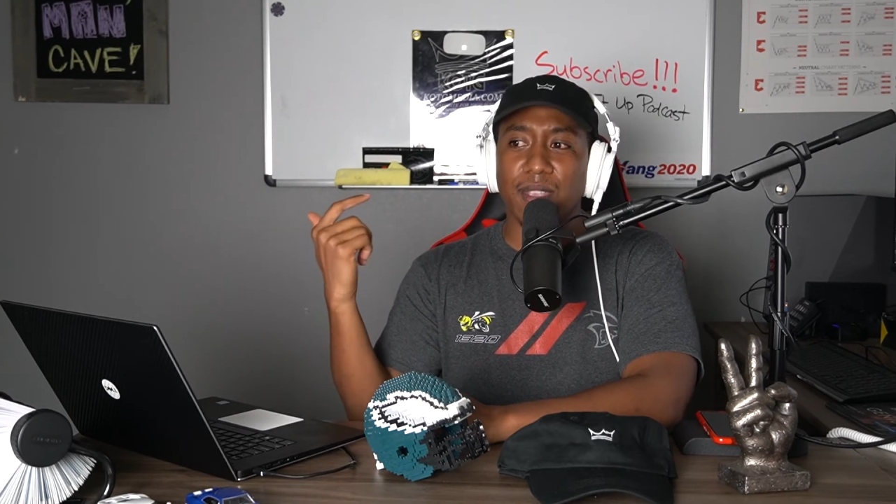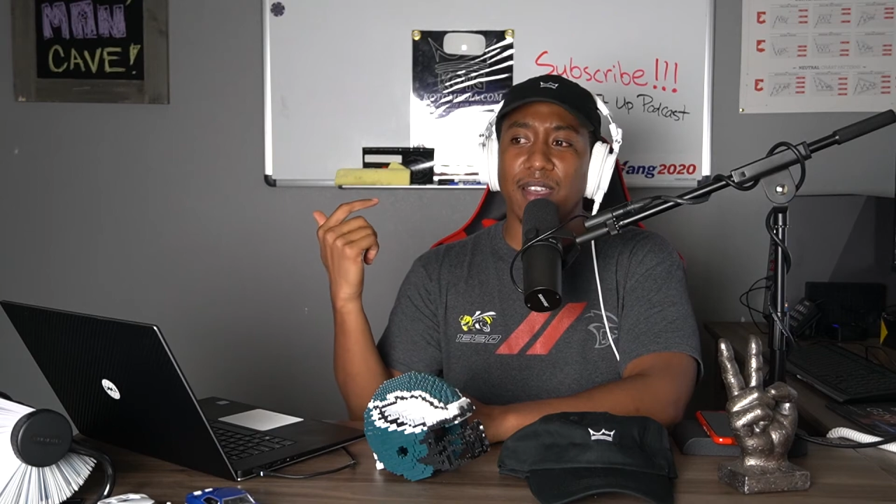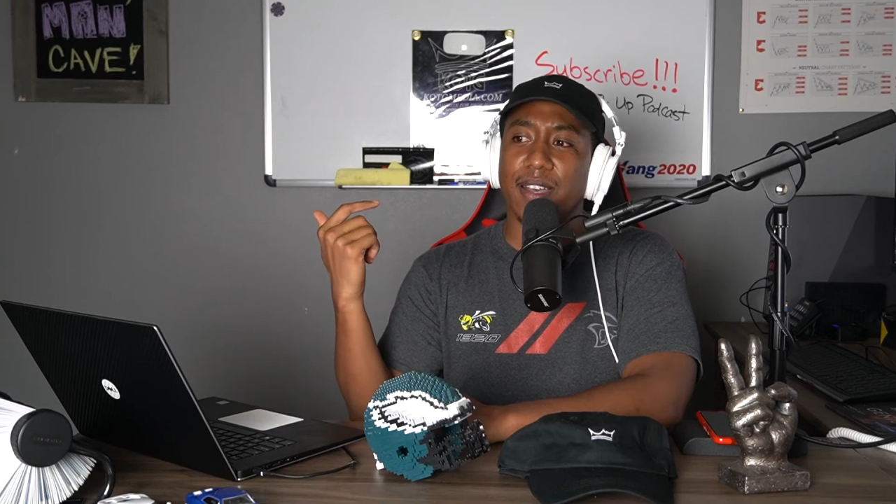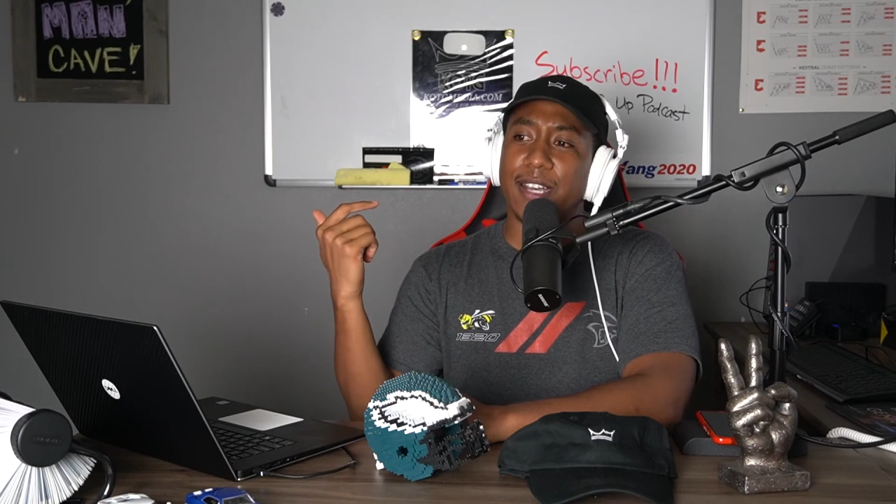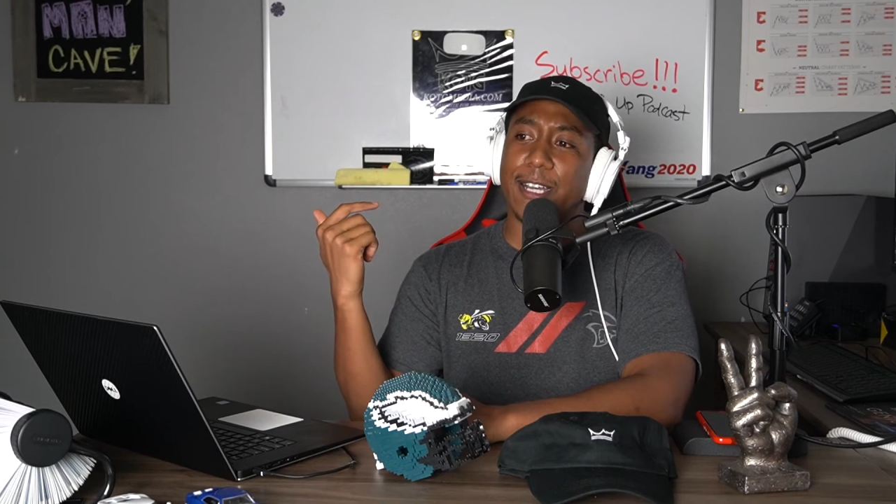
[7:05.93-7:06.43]

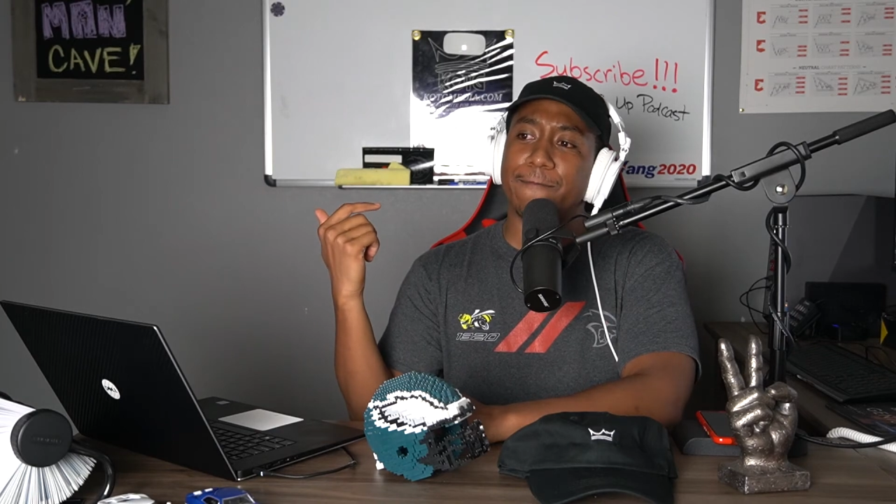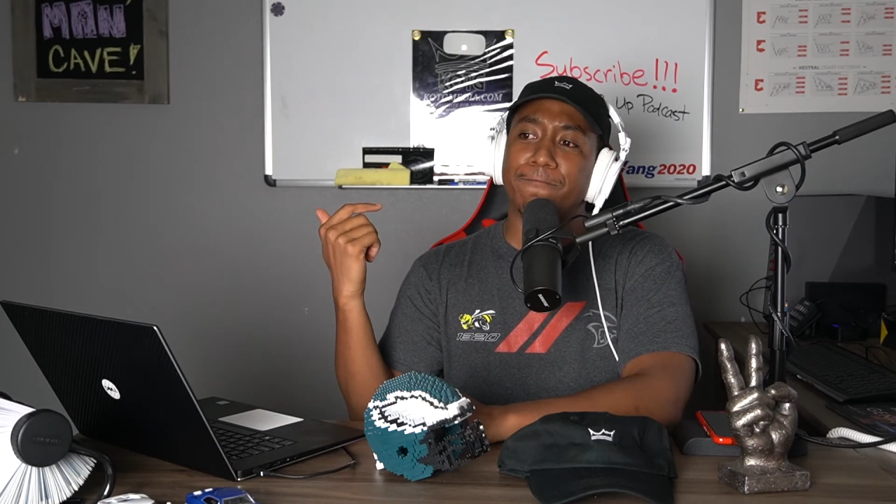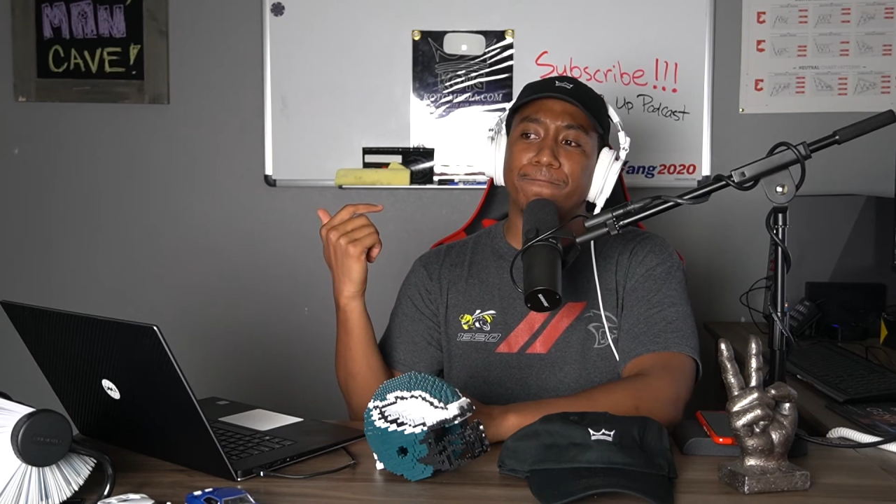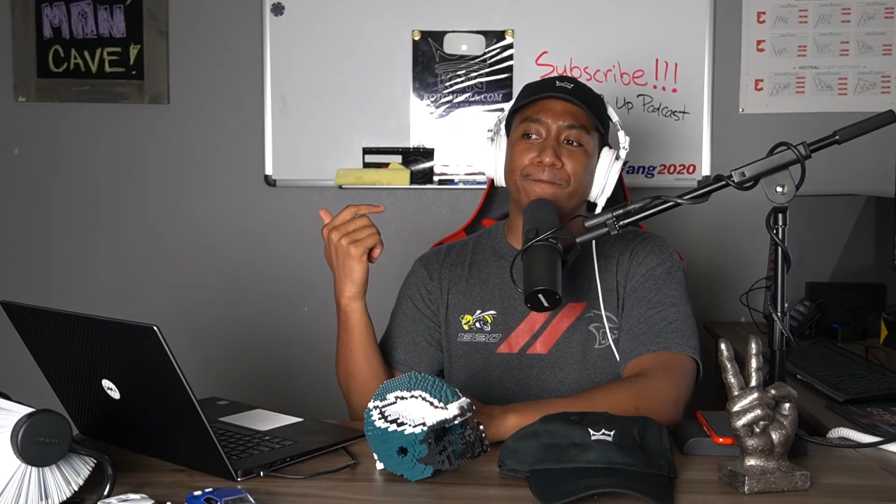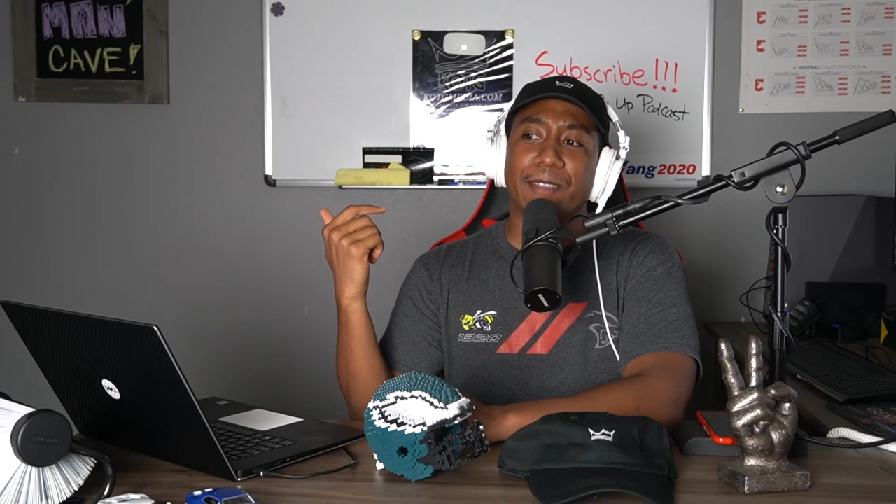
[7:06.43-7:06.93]

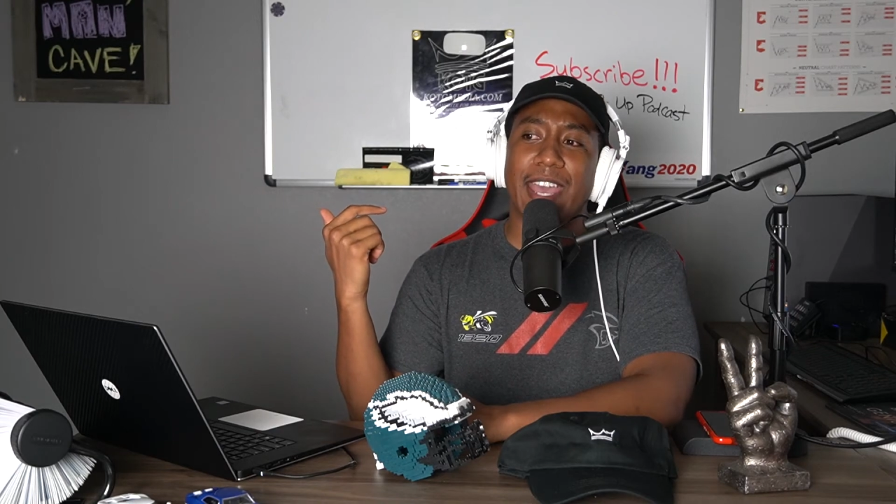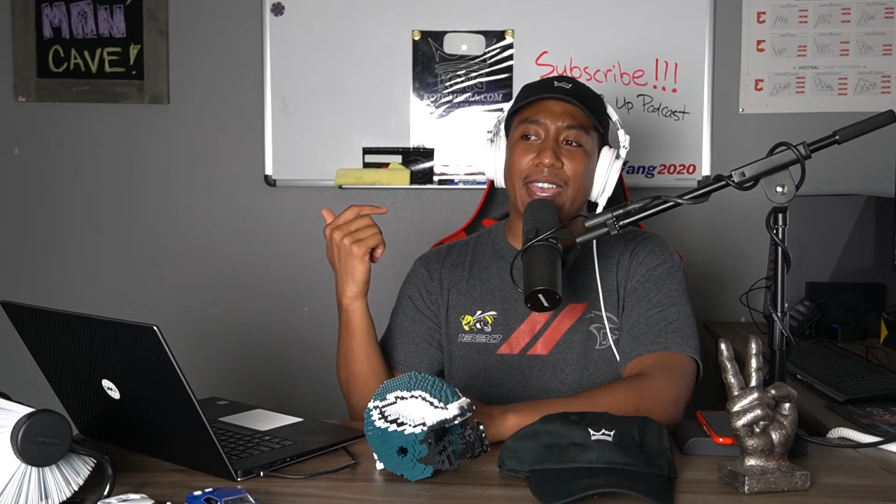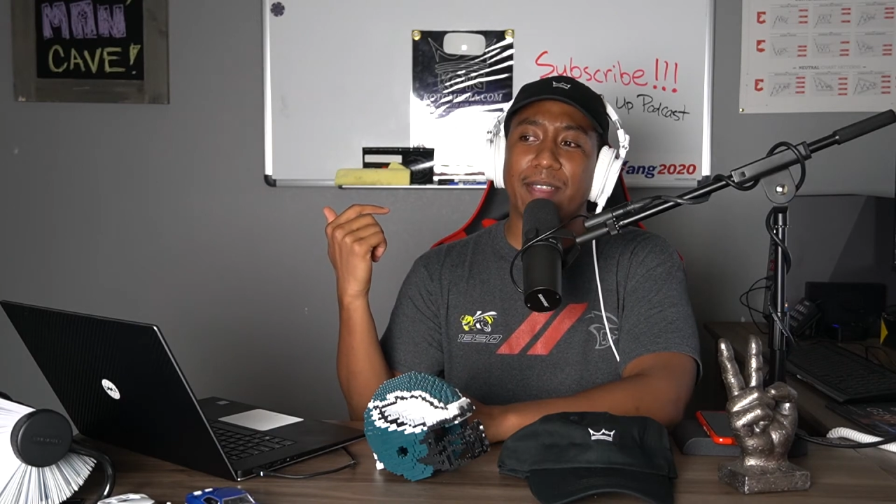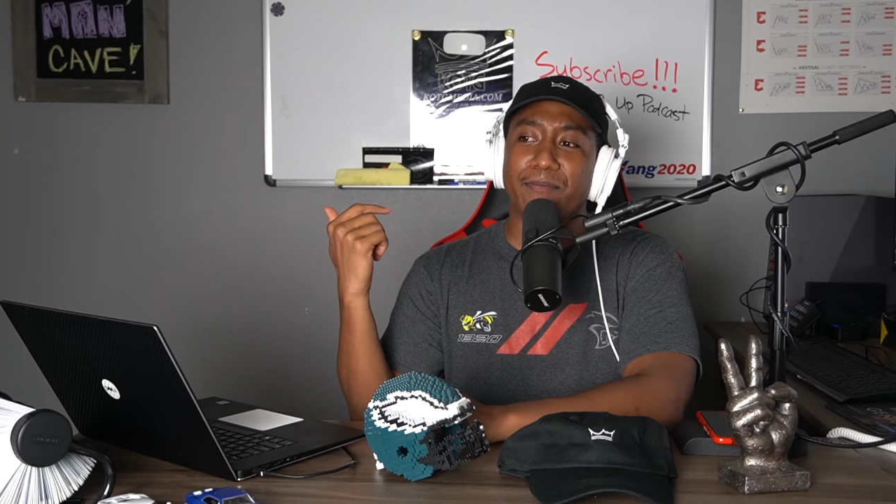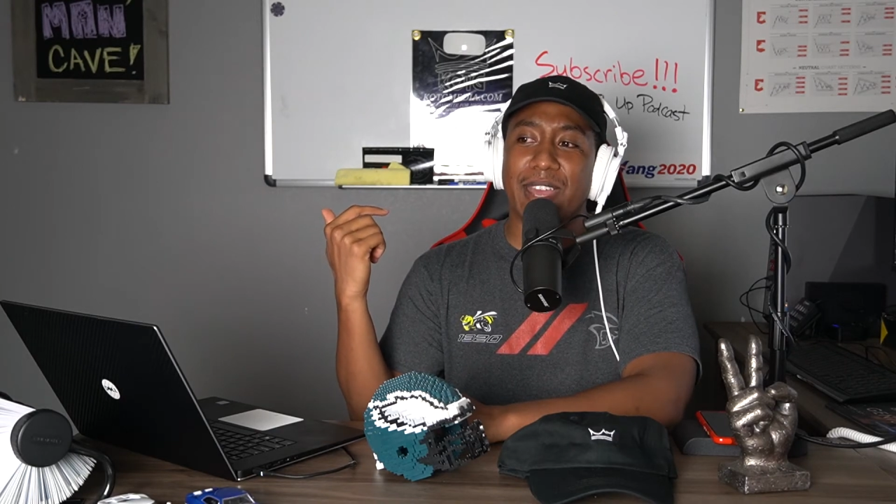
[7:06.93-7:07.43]

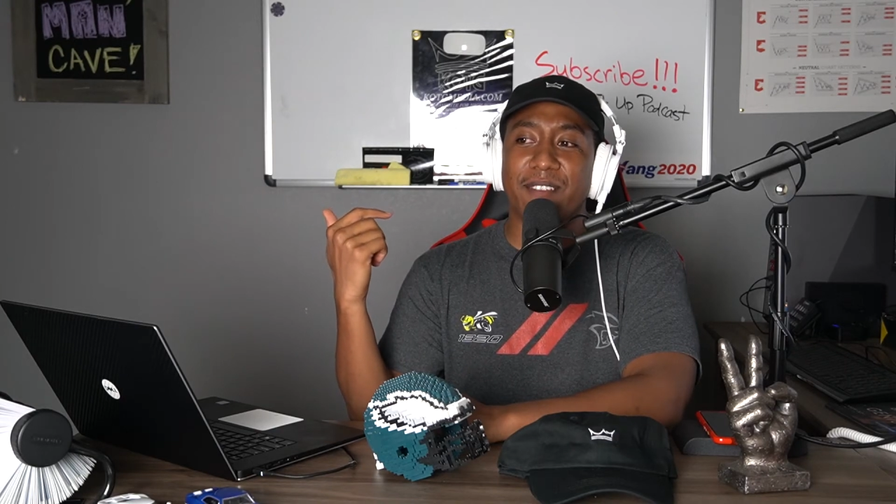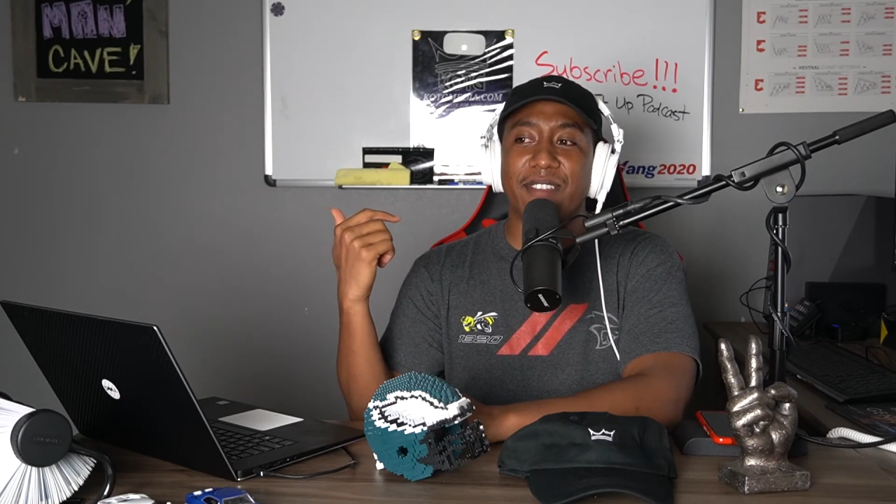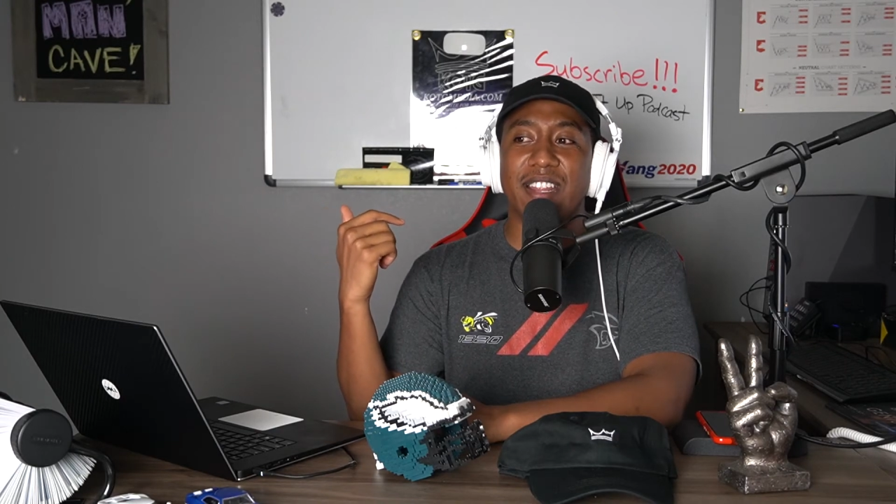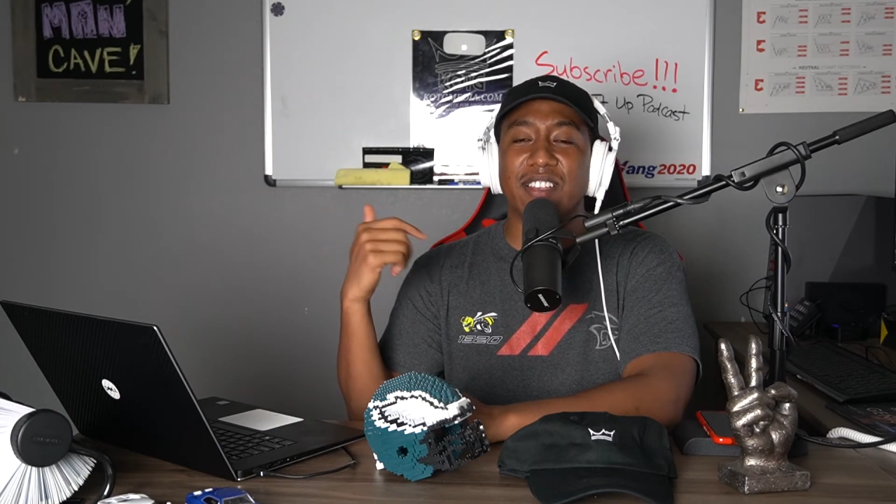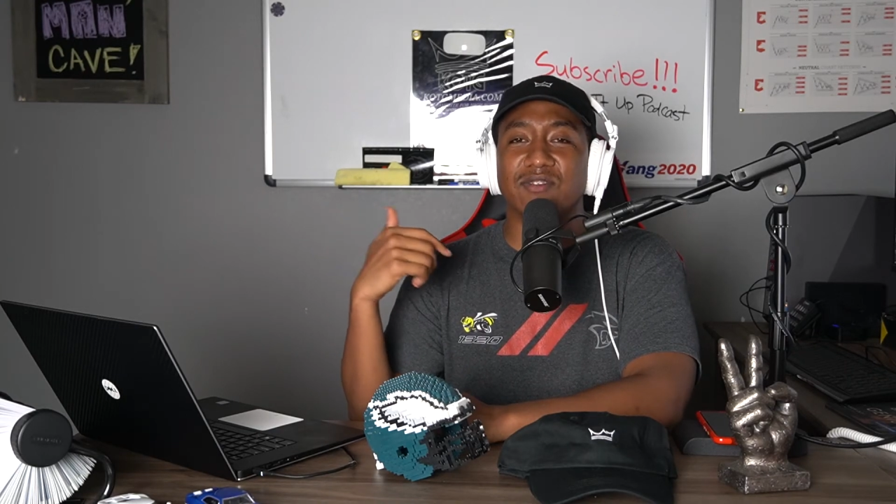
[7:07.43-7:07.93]
And
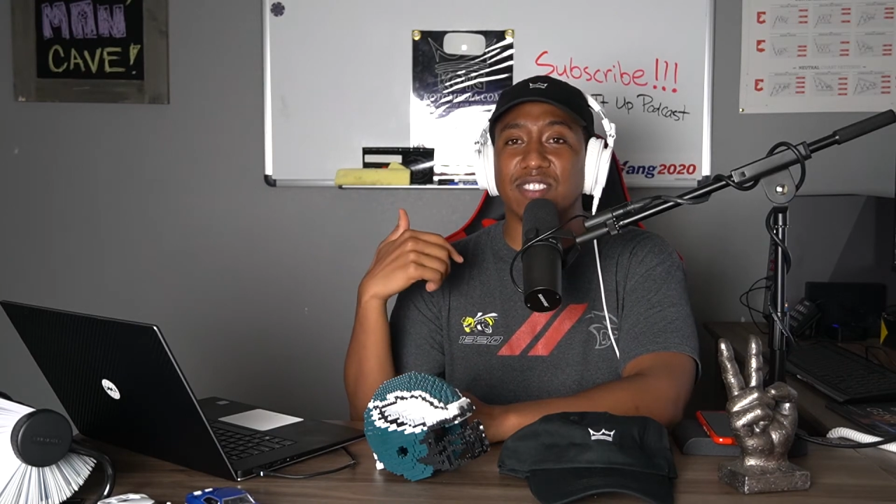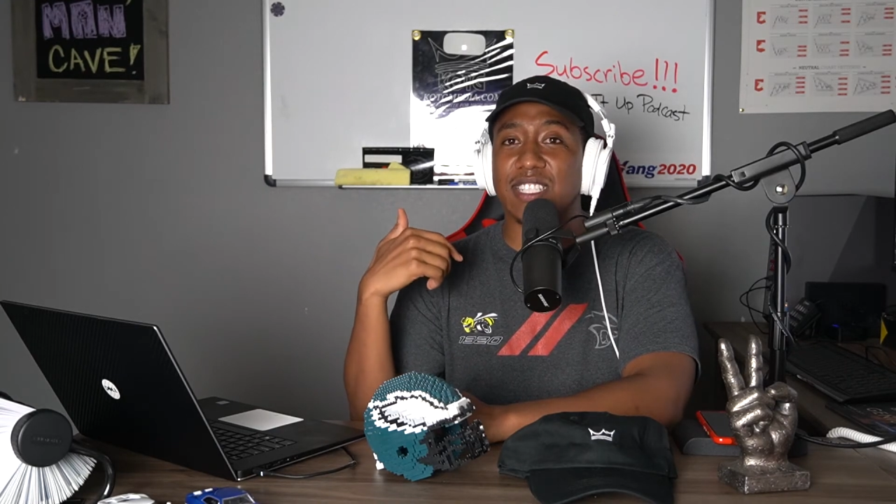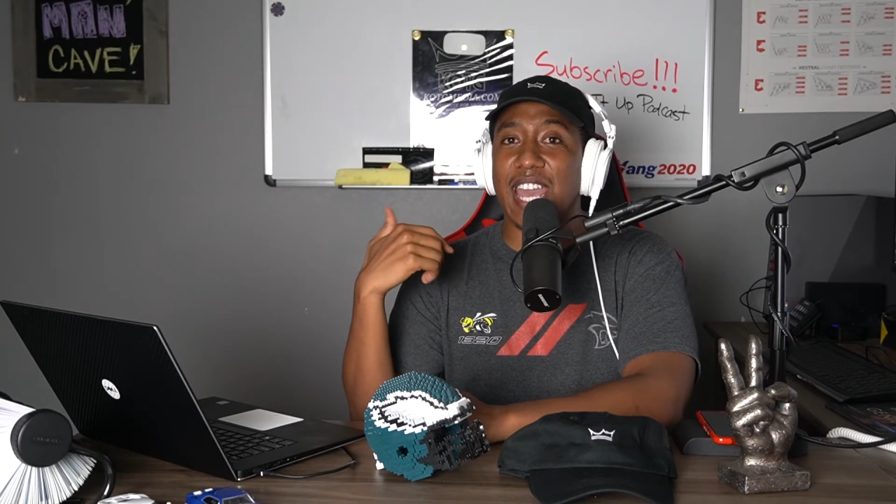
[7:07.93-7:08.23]
Benavidez was